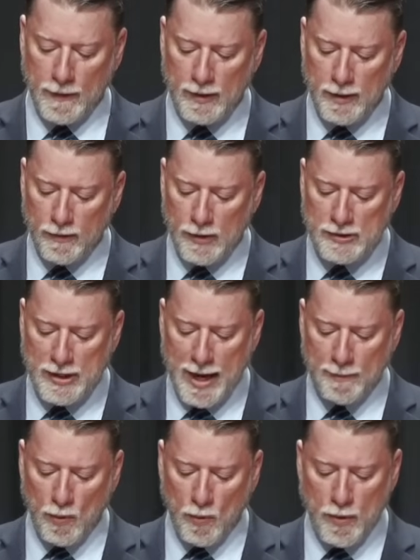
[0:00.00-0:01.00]
Another
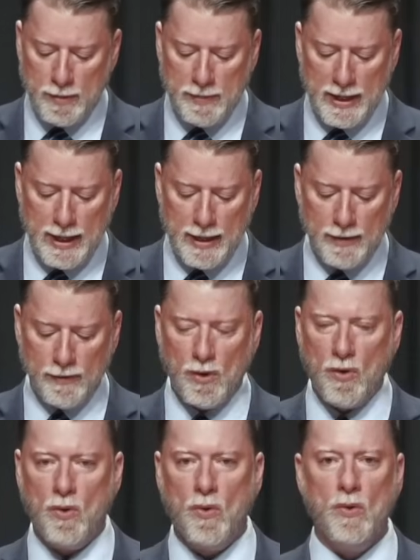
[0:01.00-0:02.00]
example would be the
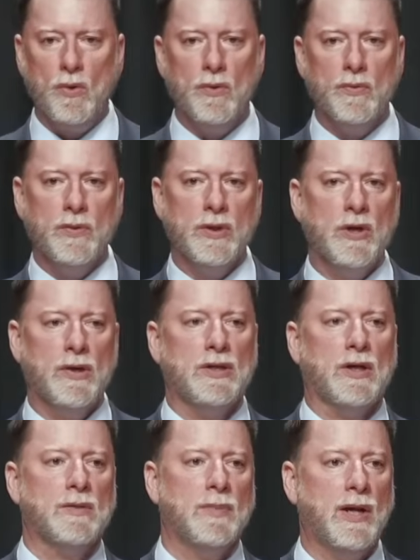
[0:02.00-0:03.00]
whole, you know, I
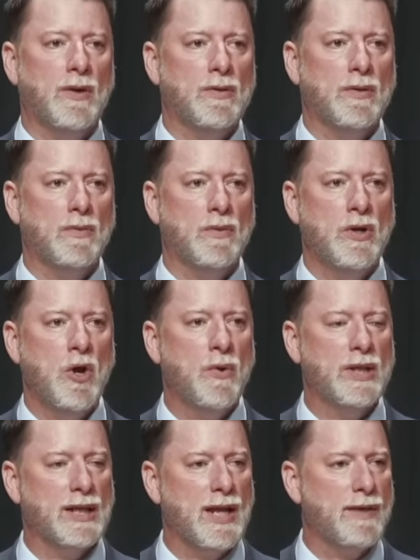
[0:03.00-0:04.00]
talked about
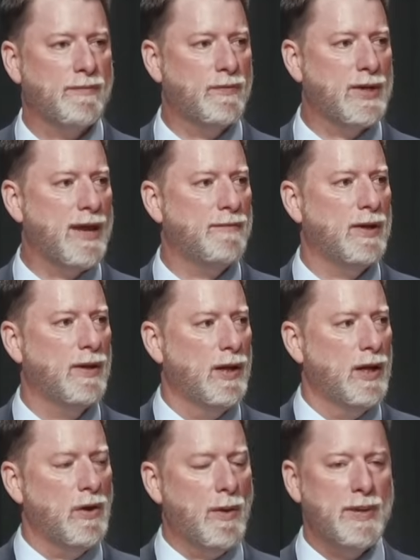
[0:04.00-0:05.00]
knowing the life of David.
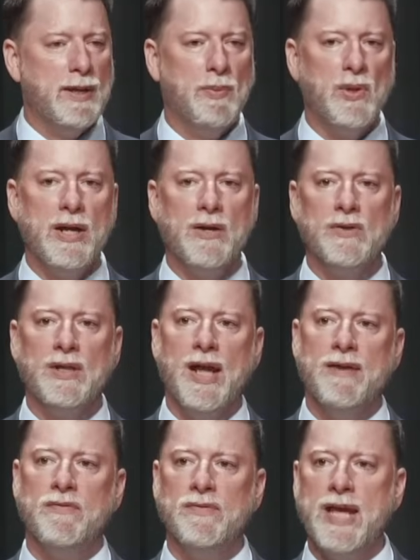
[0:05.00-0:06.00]
A big player in the
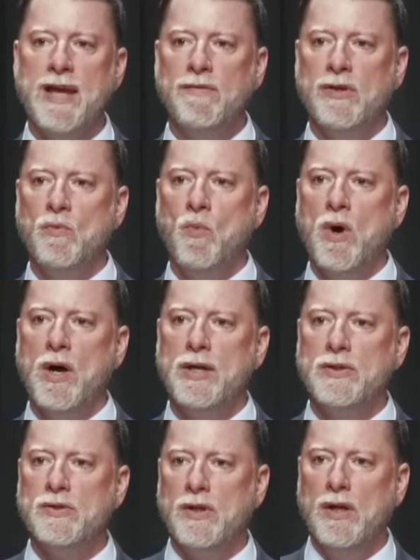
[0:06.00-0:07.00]
life of David
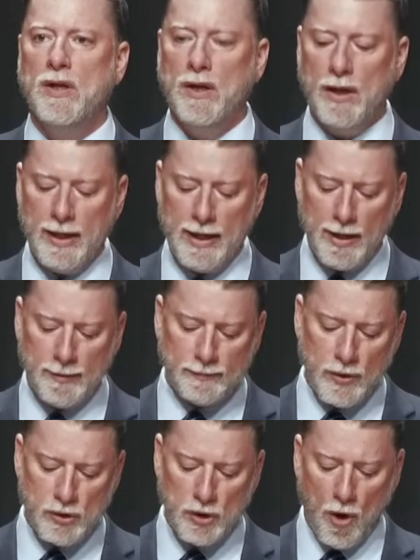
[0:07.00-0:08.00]
was
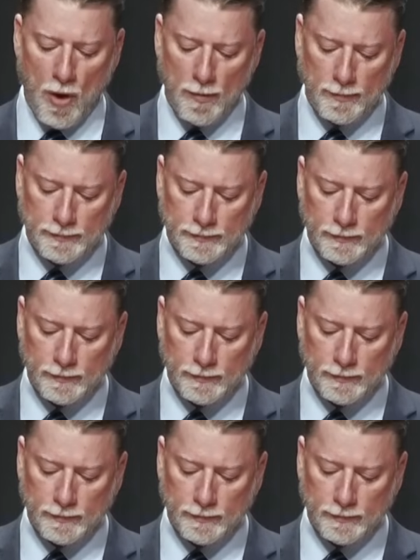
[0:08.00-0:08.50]
um, Saul.